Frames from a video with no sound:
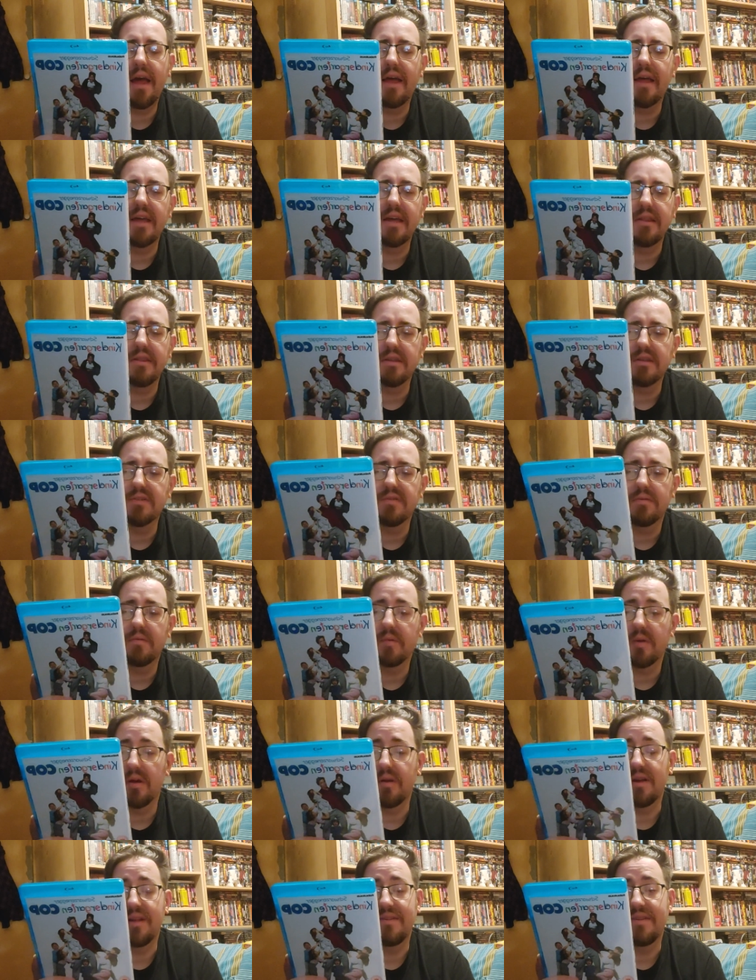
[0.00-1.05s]
in this.
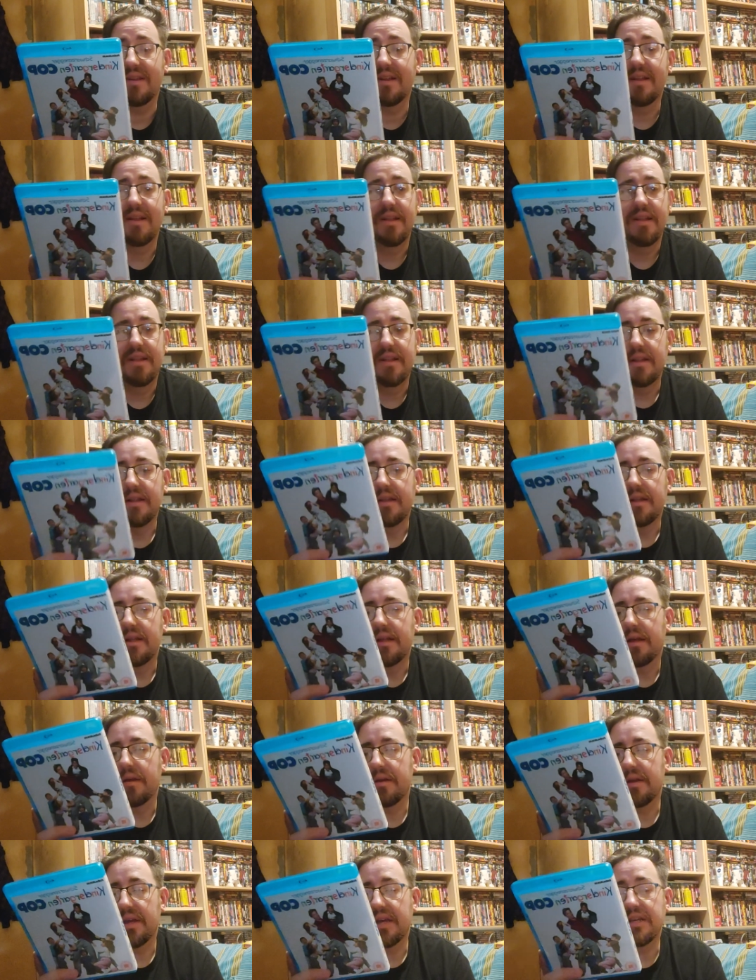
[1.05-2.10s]

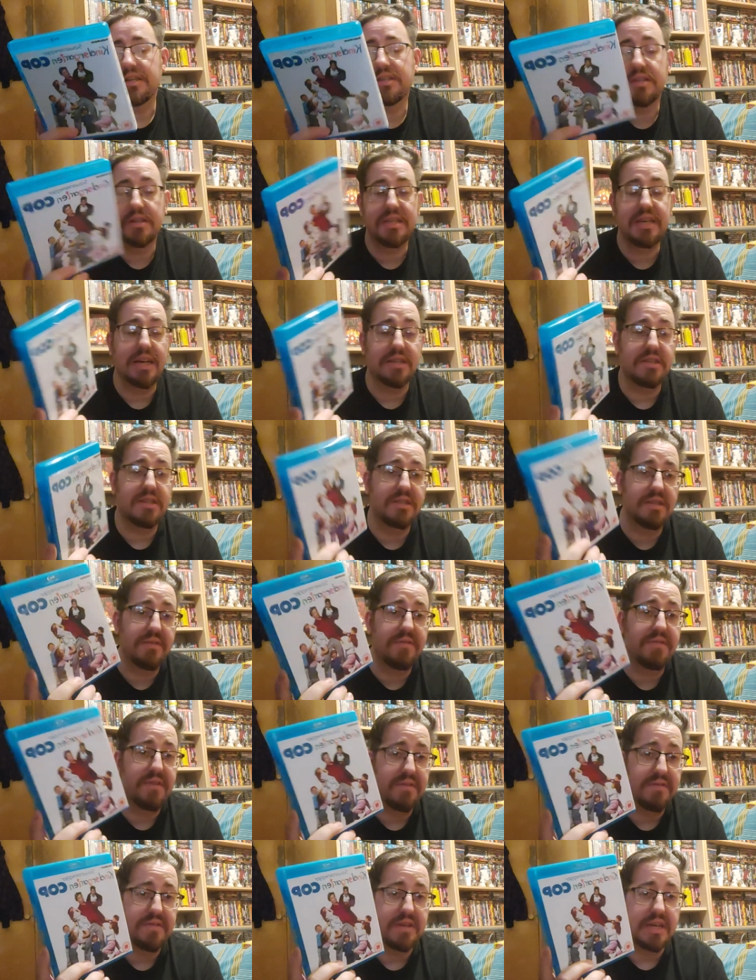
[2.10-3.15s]
It's a
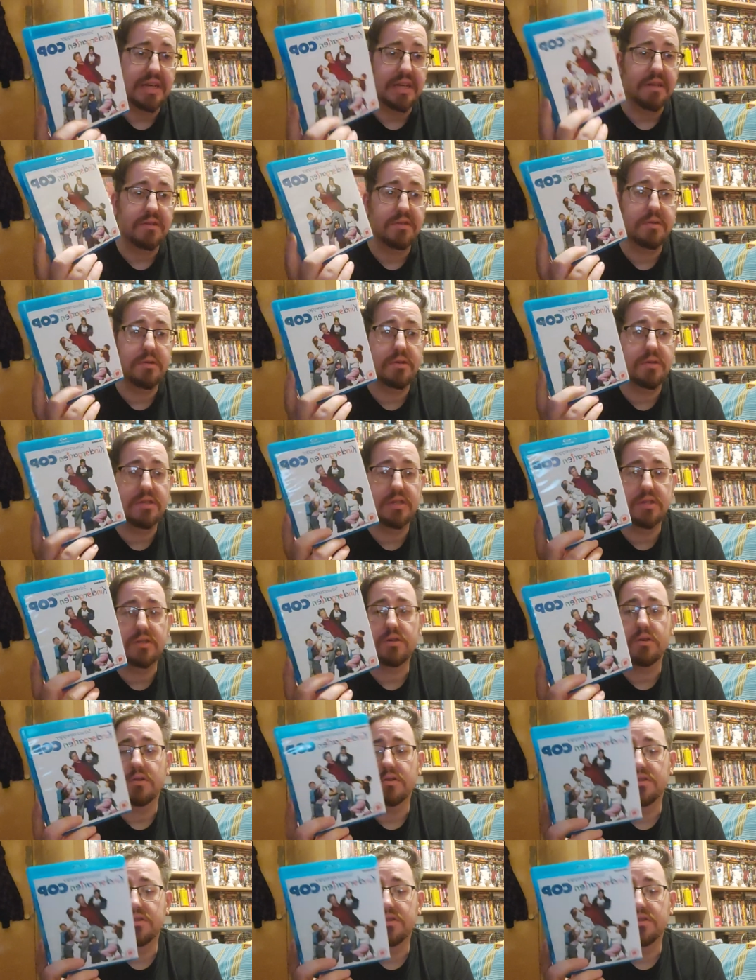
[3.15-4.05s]
15. It's because it's got